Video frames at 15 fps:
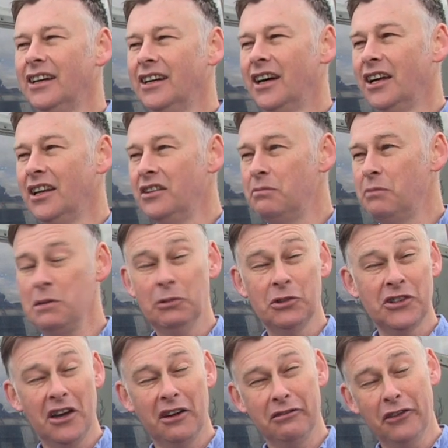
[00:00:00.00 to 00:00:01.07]
And people
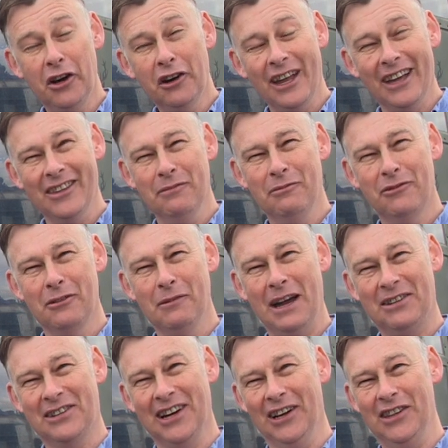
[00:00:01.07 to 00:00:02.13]
started firing at them from
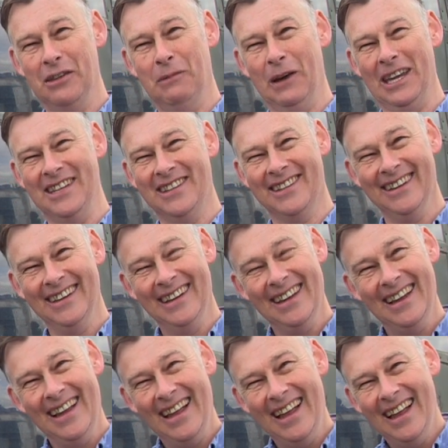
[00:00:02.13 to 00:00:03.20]
outside the base.
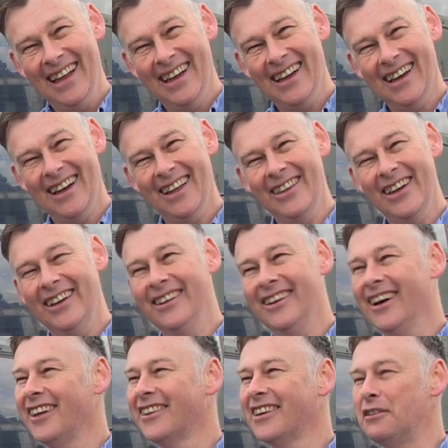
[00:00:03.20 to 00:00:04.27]
And then
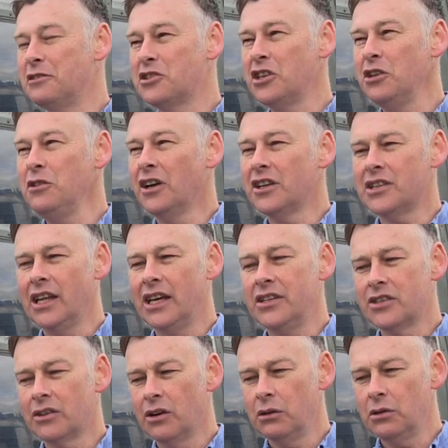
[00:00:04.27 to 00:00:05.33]
I think it was 2 nights
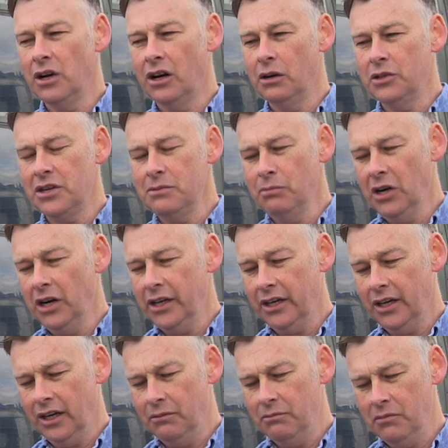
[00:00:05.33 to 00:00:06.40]
later, I was in my
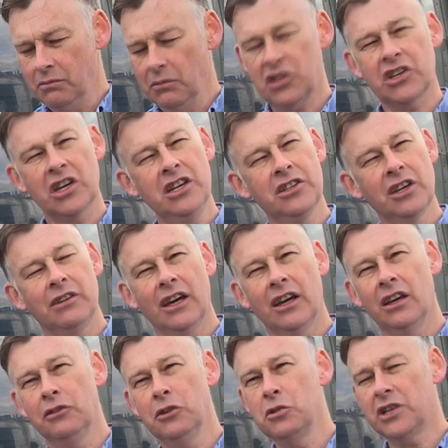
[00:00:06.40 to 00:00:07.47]
mosquito net,
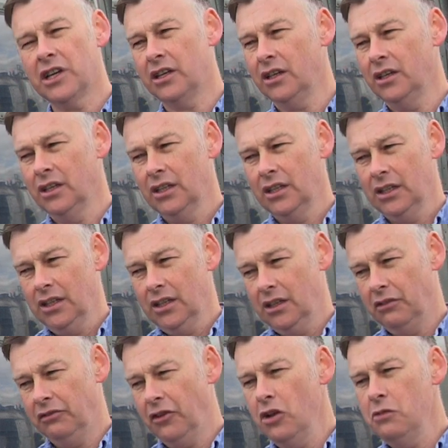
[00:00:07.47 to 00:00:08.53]
and I've always had a
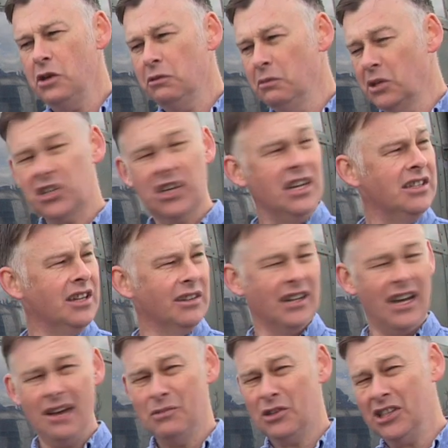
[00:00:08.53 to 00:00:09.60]
phobia with mosquitoes.
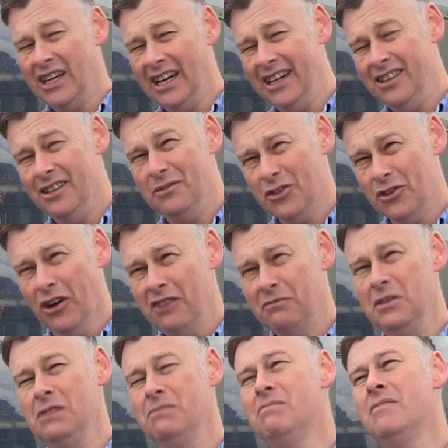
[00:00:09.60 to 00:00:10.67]
I absolutely hate them, drive
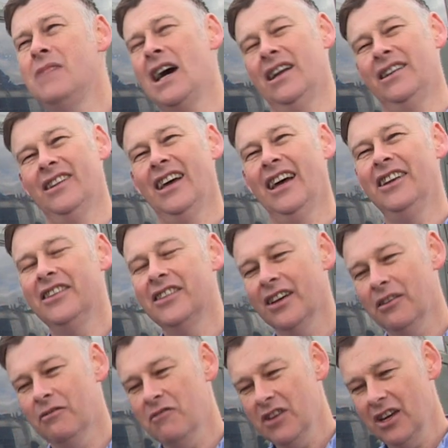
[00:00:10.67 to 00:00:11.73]
me mad.
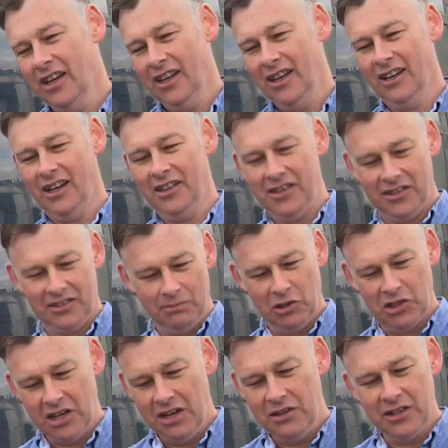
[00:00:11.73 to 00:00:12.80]
And I had this
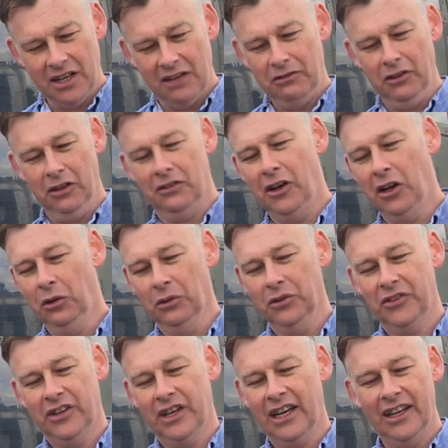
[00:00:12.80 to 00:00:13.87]
mosquito net full of
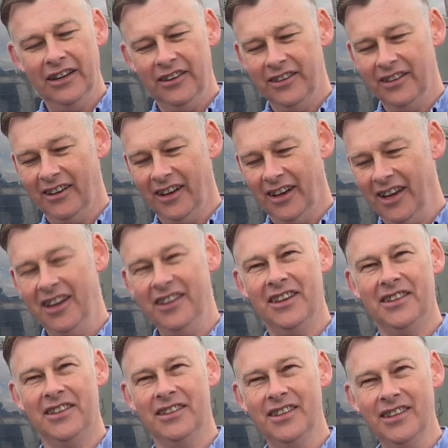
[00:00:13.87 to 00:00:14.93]
holes, and I heard
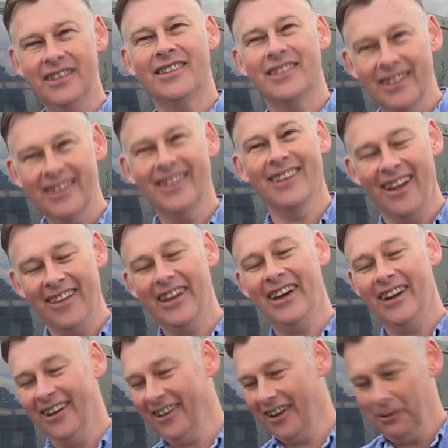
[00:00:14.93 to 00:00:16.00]
this zzz, zzz, like that,
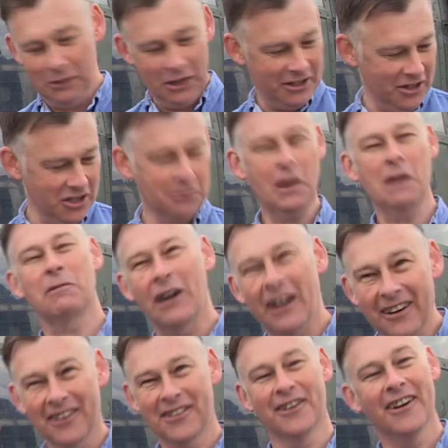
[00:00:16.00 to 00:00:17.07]
and I got my newspaper out
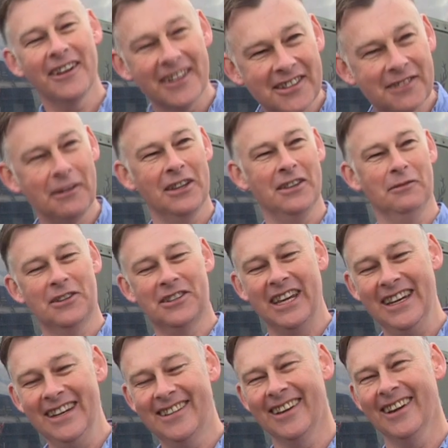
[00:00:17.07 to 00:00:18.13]
and I was trying to smack the
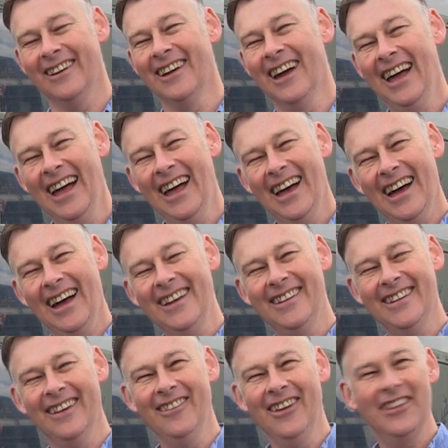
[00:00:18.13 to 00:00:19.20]
mosquito. And
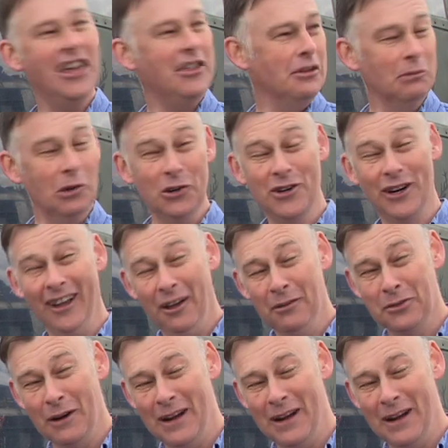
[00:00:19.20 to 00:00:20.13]
then the mortar alarms